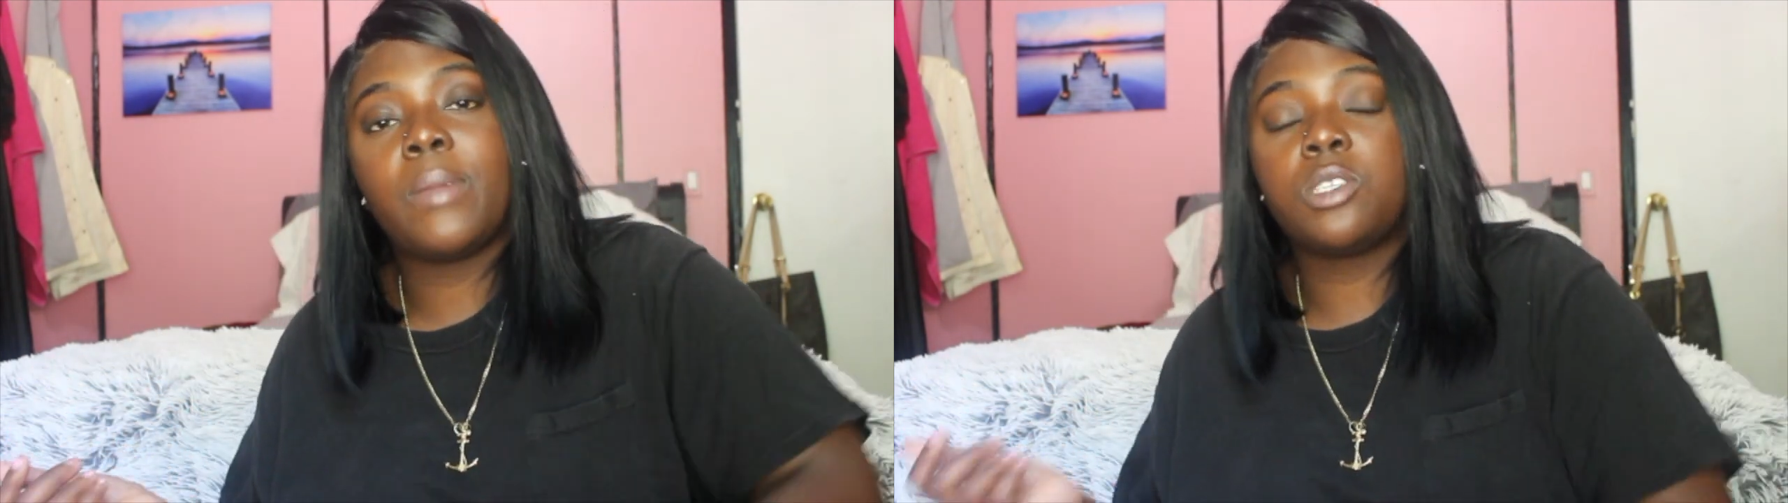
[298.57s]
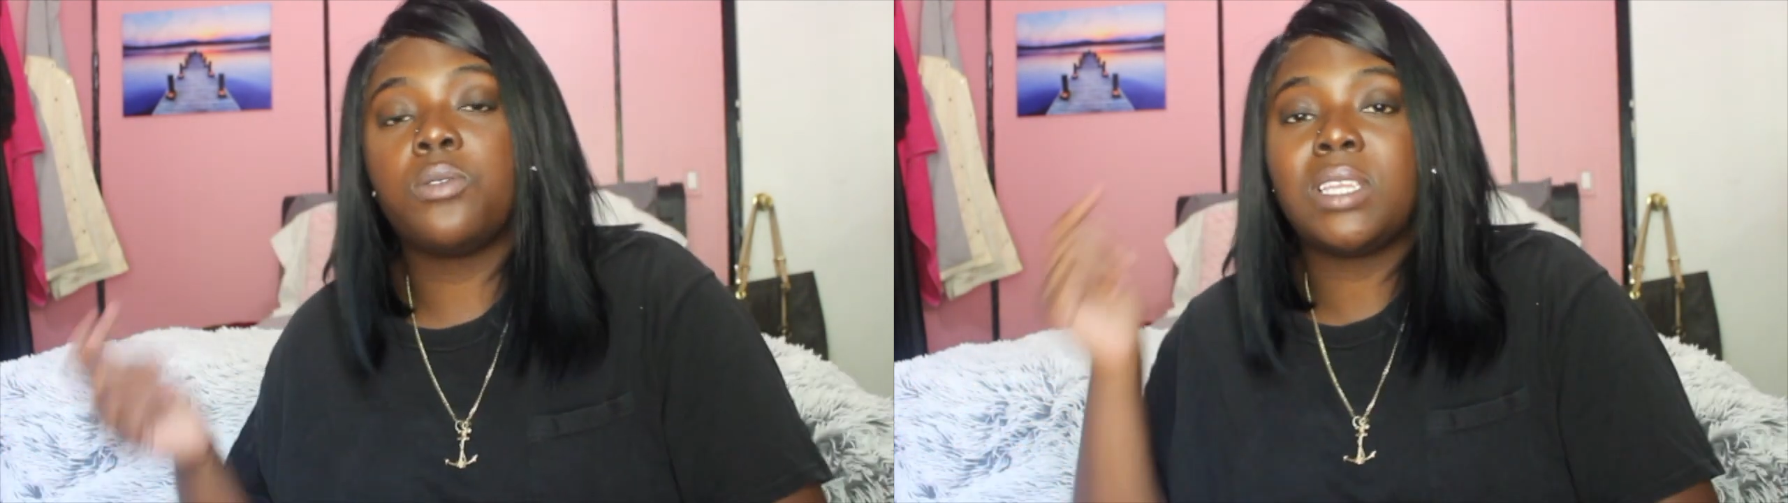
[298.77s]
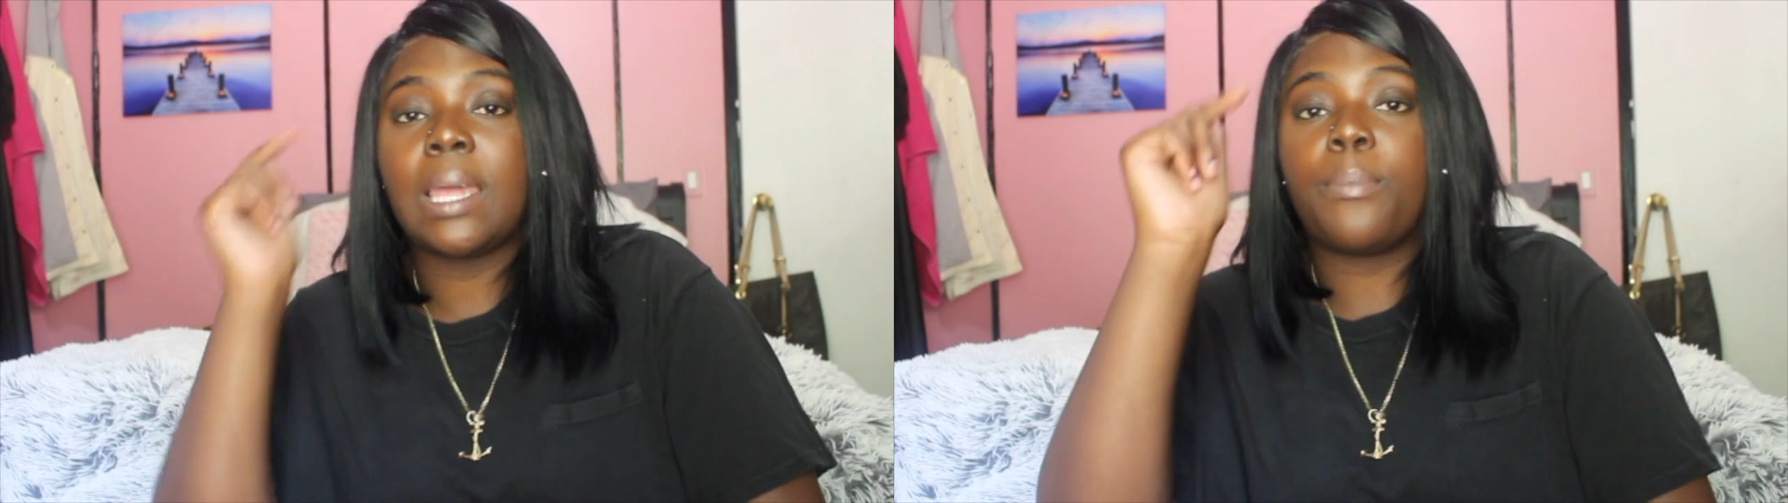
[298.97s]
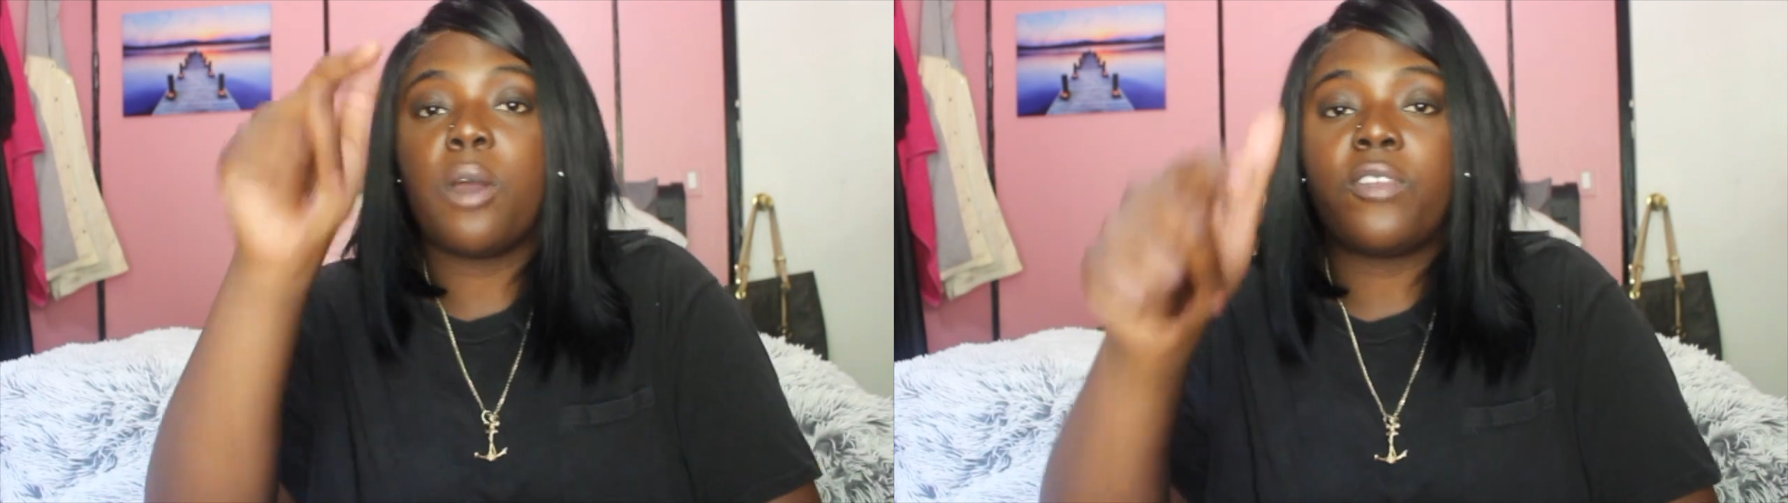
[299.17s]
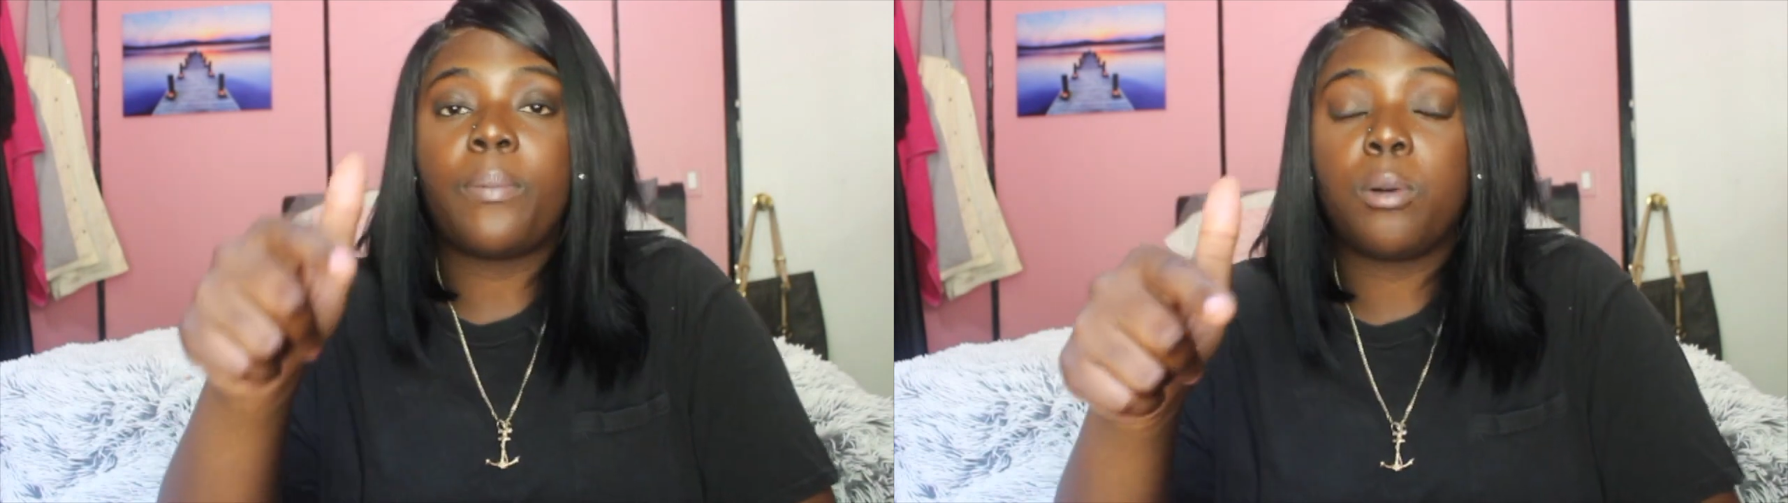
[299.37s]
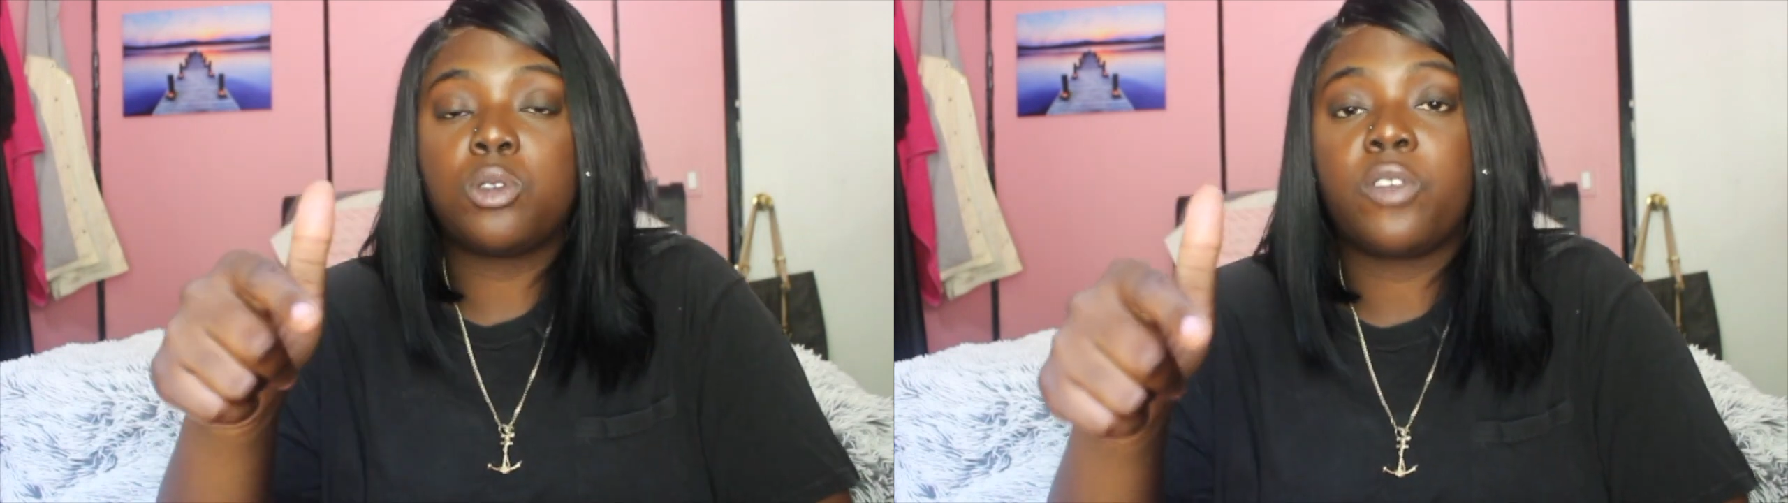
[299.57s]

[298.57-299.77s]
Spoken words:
Make sure you hit that bell for that post